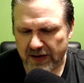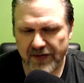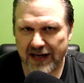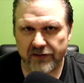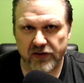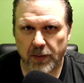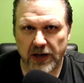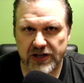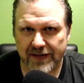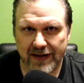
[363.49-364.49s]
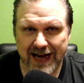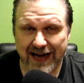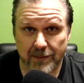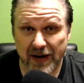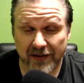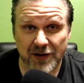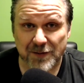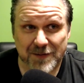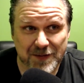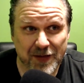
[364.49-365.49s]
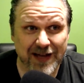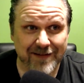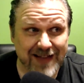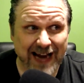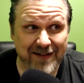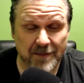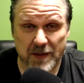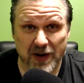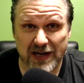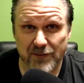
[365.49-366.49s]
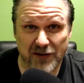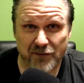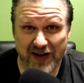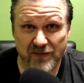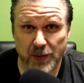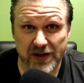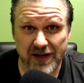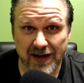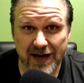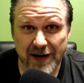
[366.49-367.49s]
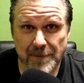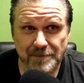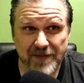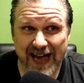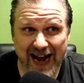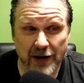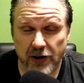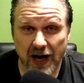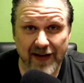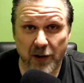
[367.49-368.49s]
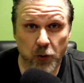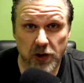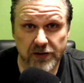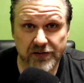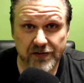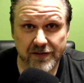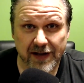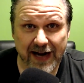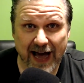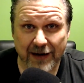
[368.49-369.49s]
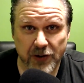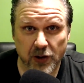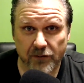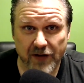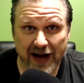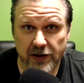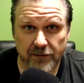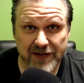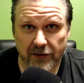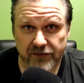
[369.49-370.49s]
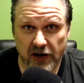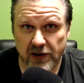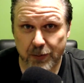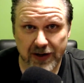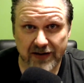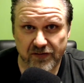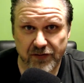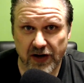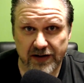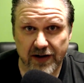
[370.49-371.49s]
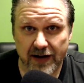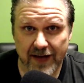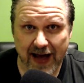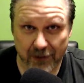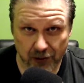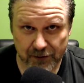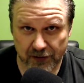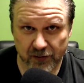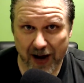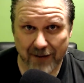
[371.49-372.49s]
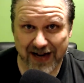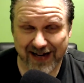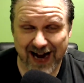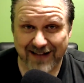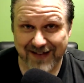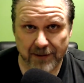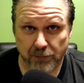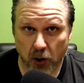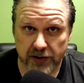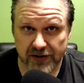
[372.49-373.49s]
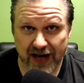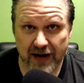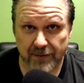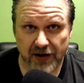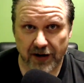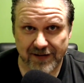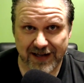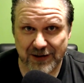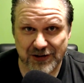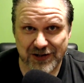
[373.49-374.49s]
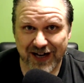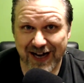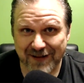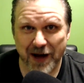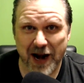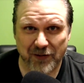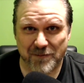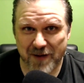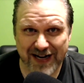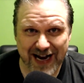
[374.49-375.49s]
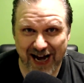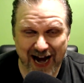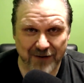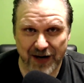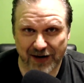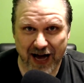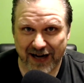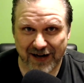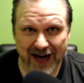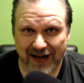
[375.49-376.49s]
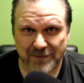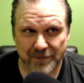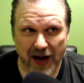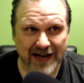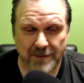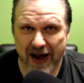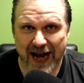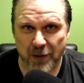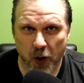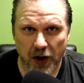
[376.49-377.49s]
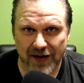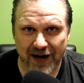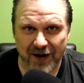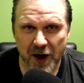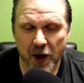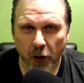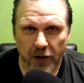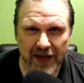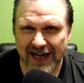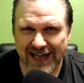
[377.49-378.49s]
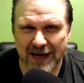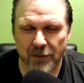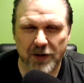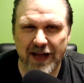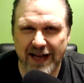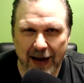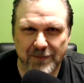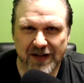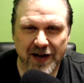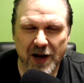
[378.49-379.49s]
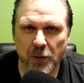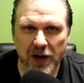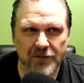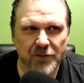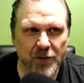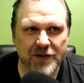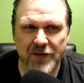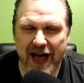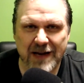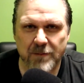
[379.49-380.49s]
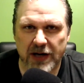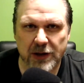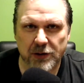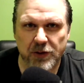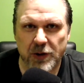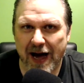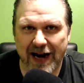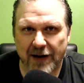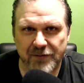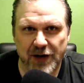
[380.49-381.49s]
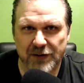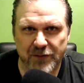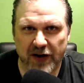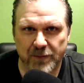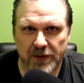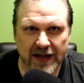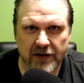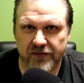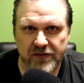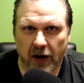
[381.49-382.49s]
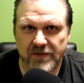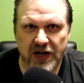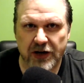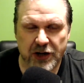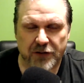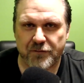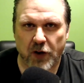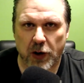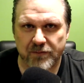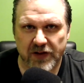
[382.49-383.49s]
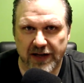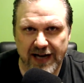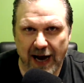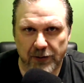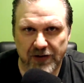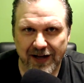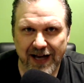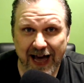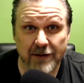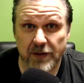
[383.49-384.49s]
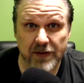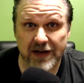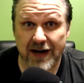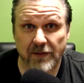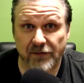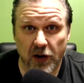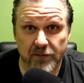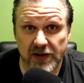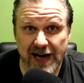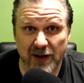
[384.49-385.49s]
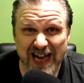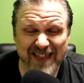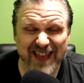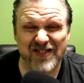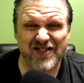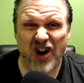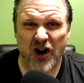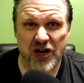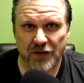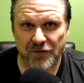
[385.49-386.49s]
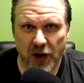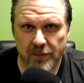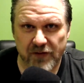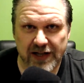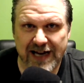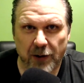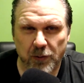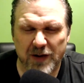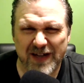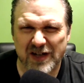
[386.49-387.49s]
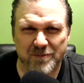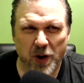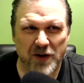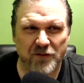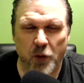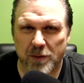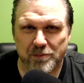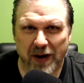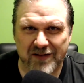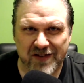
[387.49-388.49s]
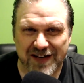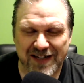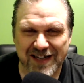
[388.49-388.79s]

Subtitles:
Thank you so much. And then Danny, but I'll say the thing is, Danny sent me money via Facebook. And I don't know how that works. Like, I don't know if now Zuckerberg gets a fucking cut of that, or if there's a way I've got to contact Mark to get him to unleash whatever money I have on behind a paywall there, or are they going to keep? What if they kept it? What if any money you got on fucking Facebook, they just dumped it into your Farmville account? And even if you didn't have a Farmville account, they started a Farmville account. What if I just bought 4 bison?